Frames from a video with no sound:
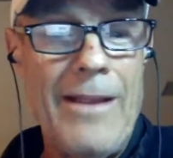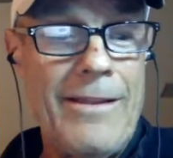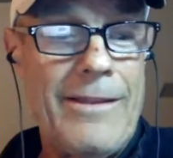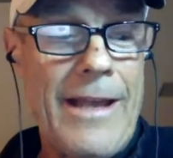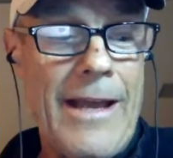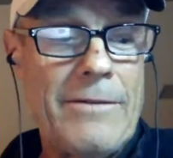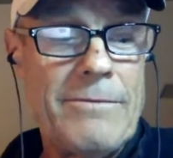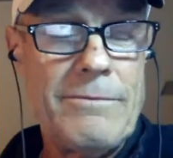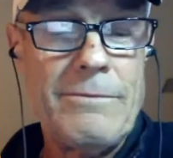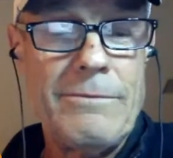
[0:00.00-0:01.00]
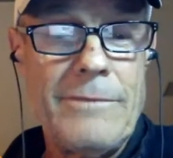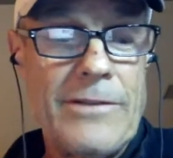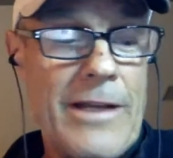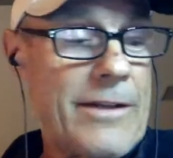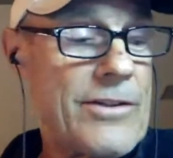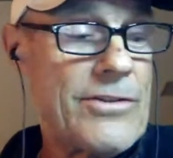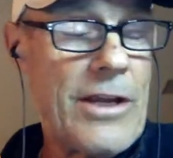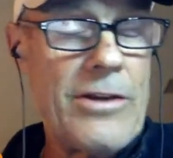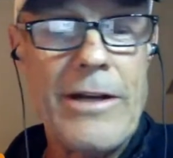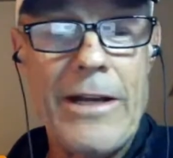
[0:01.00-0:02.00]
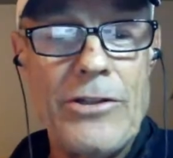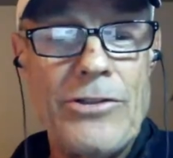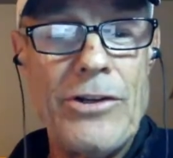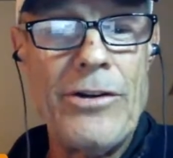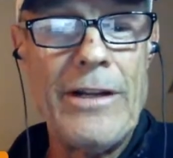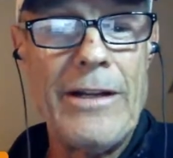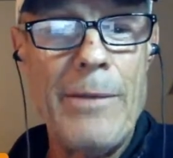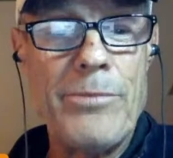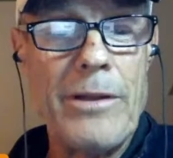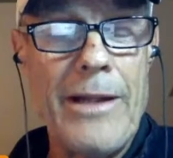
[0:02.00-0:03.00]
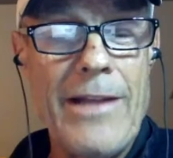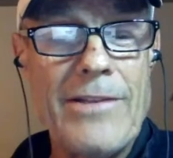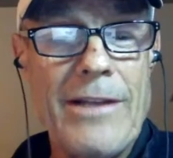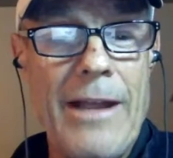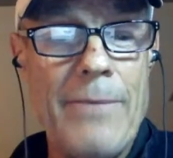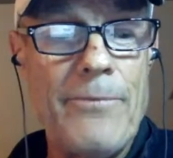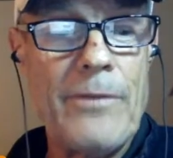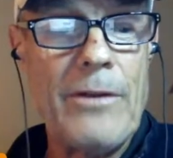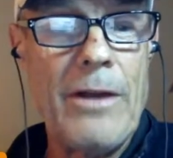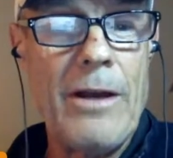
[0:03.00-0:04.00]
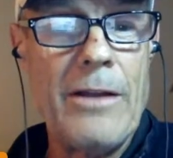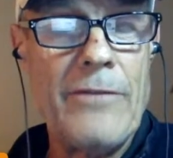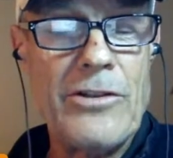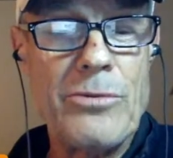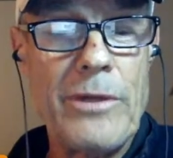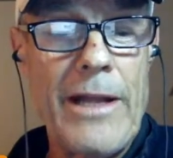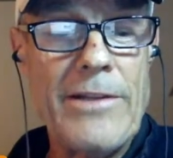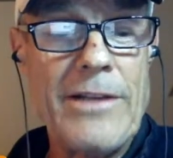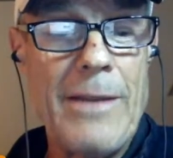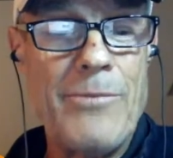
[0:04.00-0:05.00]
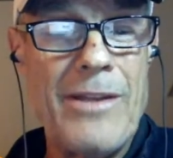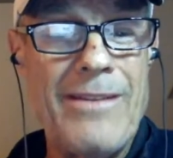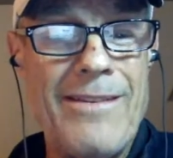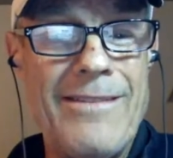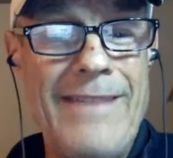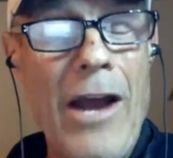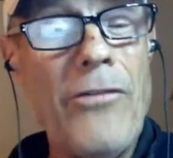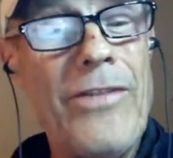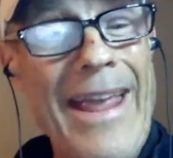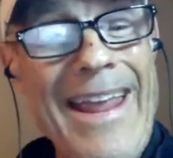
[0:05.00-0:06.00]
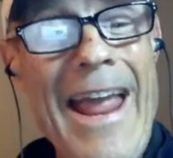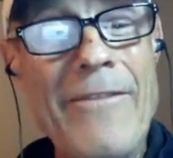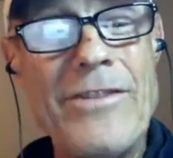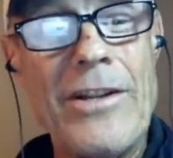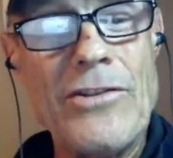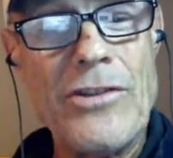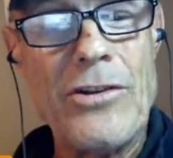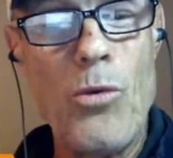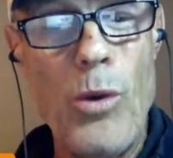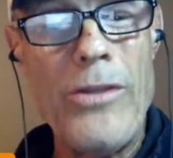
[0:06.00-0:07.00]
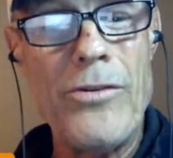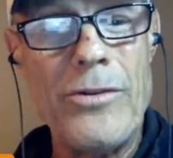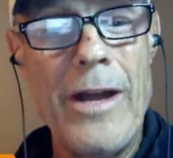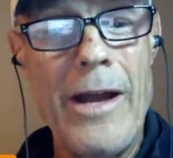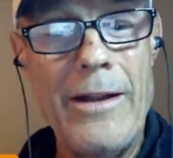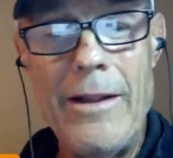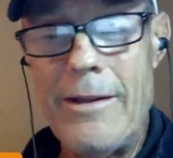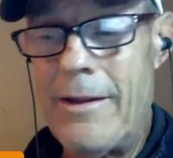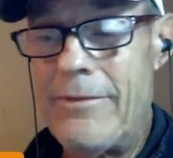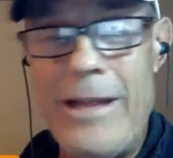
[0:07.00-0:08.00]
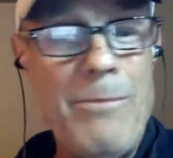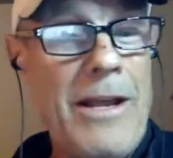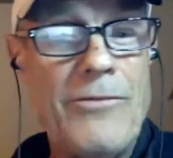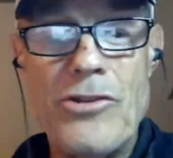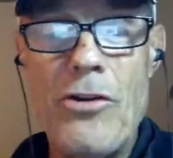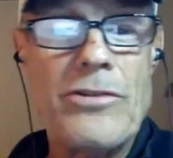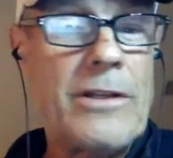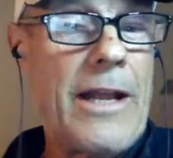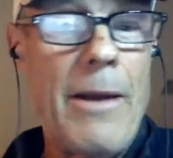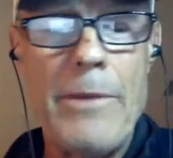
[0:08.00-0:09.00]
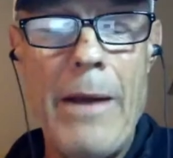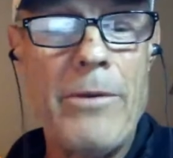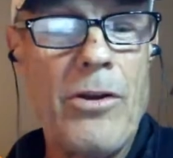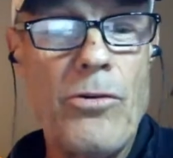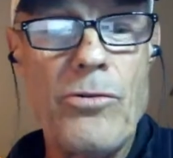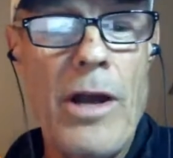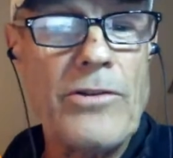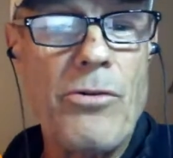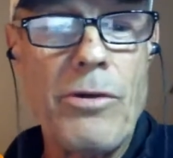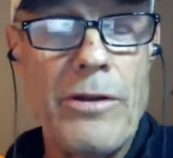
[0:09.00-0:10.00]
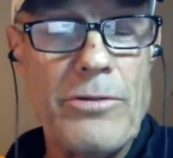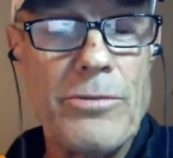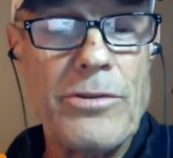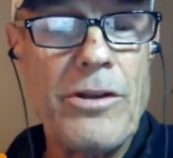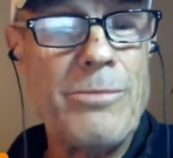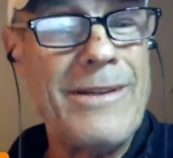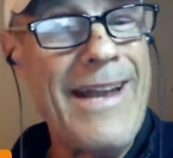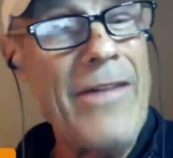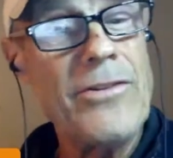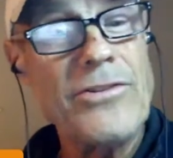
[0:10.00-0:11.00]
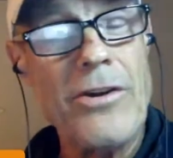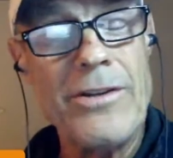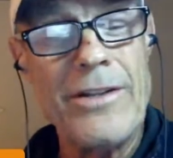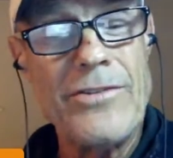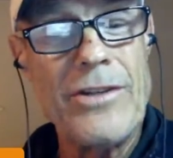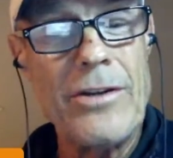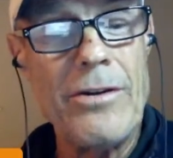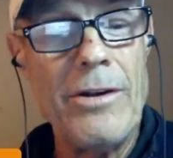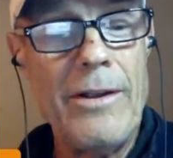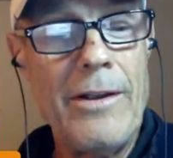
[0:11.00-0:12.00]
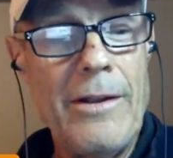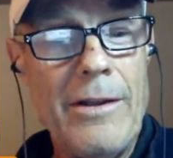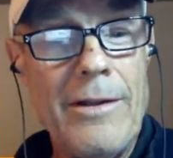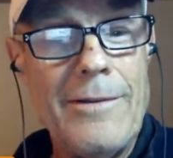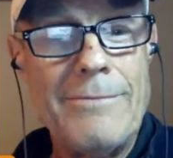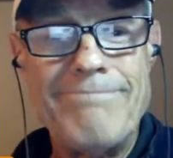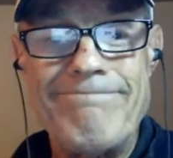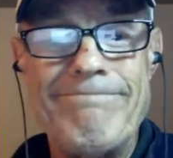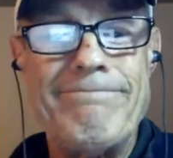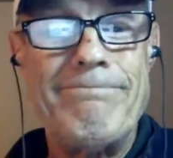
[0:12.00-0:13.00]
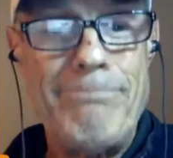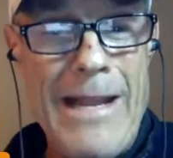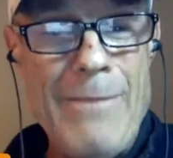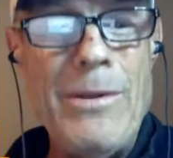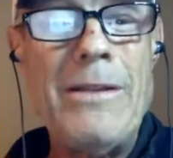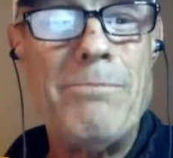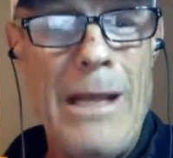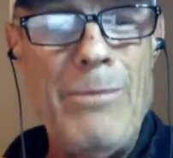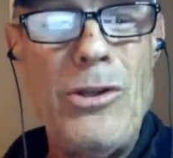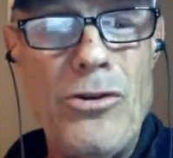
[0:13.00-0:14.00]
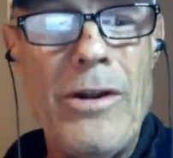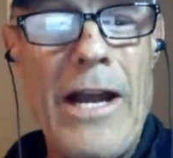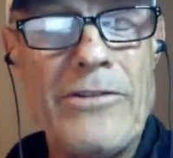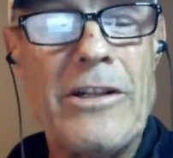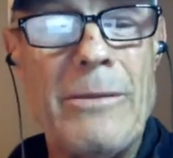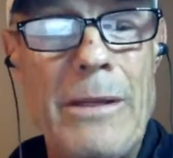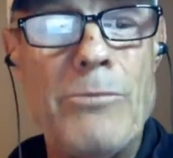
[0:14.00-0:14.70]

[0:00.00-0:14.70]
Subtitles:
that, as I like to say, you're kind of dirtying up the landscape, the visual landscape, that now they have to consider whether or not they may have chosen, hey, I'm going to go cross court in this return, but now they're starting to consider, maybe you're actually going to be